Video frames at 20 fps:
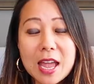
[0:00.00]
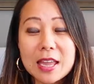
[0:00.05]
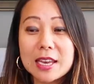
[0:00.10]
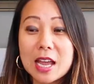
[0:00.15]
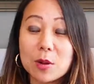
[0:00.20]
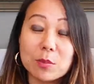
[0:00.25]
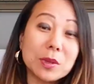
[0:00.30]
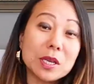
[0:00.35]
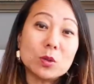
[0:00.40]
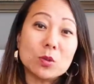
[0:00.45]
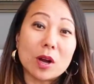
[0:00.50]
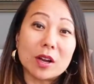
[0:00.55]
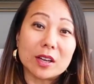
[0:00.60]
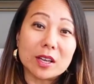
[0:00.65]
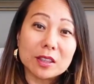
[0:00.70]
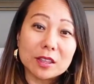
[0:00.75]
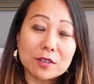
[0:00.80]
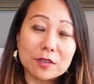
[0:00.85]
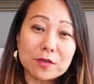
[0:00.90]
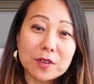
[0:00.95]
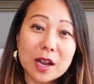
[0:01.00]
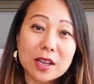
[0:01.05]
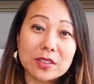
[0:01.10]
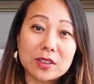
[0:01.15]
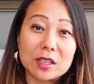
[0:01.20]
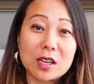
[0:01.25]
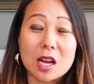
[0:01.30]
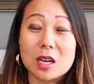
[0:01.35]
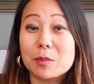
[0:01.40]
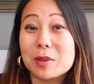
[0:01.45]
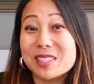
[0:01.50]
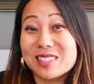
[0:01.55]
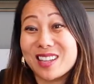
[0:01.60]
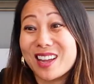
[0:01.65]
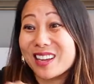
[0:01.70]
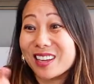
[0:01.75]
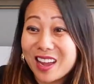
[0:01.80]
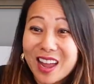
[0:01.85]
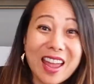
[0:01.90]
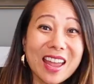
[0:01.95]
Now, meanwhile, in the fight, the gangpae's
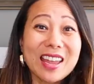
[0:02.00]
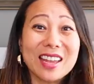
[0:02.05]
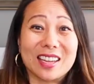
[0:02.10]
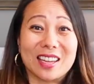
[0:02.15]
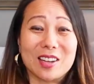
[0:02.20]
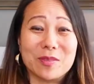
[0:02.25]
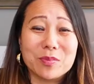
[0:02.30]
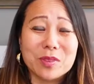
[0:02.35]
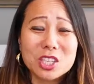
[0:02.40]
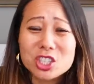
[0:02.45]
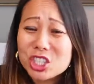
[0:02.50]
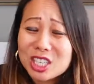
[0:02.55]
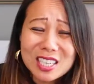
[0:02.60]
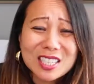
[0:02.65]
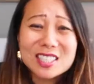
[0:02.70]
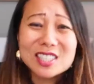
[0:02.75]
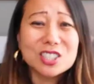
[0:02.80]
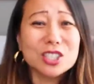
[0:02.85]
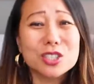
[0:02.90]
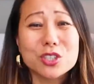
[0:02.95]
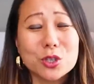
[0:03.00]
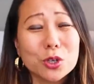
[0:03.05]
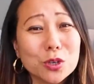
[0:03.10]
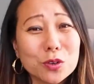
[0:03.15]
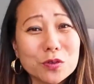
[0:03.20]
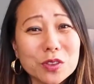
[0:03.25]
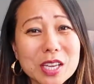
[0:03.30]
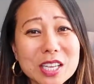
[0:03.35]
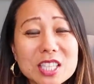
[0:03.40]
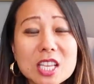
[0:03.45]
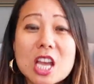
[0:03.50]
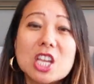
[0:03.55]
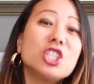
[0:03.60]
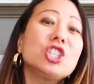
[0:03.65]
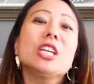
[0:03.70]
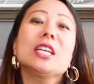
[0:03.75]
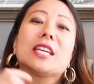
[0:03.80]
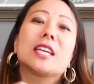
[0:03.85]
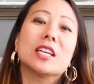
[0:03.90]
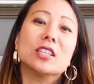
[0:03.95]
like, hey, she doesn't deserve this.
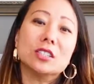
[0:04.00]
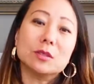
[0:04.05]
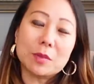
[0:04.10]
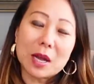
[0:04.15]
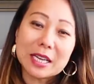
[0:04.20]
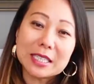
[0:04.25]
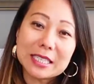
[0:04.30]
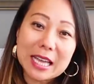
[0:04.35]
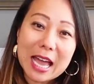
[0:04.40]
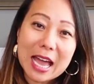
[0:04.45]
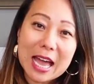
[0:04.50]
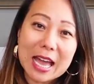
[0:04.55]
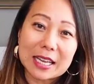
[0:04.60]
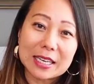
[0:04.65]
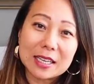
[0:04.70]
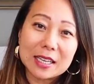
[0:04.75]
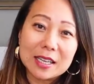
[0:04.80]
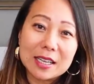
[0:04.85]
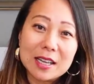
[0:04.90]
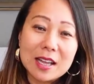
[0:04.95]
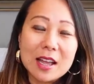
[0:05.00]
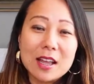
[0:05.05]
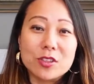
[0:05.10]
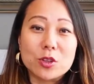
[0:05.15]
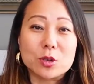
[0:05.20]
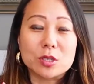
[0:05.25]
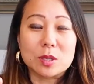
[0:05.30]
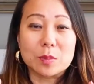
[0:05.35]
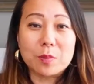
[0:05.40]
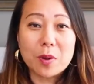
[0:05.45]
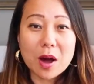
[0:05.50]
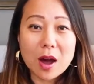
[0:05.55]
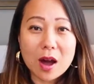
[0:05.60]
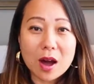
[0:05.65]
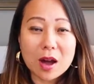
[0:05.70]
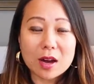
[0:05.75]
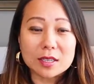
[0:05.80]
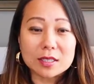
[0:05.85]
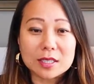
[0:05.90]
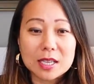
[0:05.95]
She killed my dad. There's a
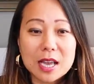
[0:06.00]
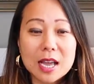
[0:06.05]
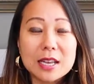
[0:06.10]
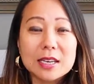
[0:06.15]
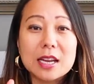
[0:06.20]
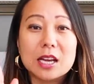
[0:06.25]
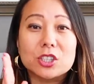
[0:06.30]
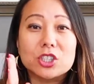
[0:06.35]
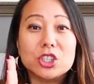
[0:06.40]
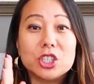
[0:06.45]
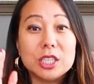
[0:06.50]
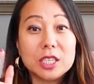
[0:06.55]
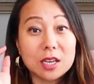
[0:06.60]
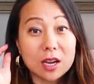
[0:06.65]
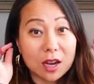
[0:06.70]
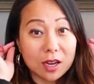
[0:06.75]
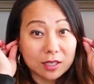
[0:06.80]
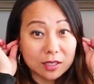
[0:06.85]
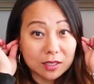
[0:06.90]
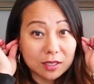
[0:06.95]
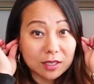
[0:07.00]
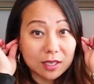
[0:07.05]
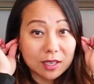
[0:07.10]
pause. Now, Ji-yeon